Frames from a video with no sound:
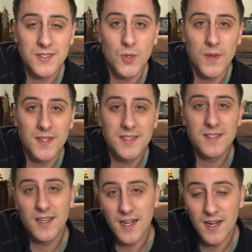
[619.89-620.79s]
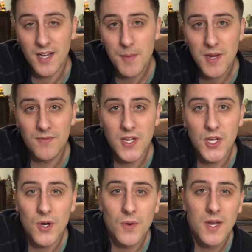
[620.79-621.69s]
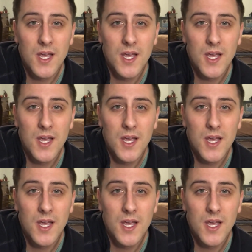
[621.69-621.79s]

So in a coming video,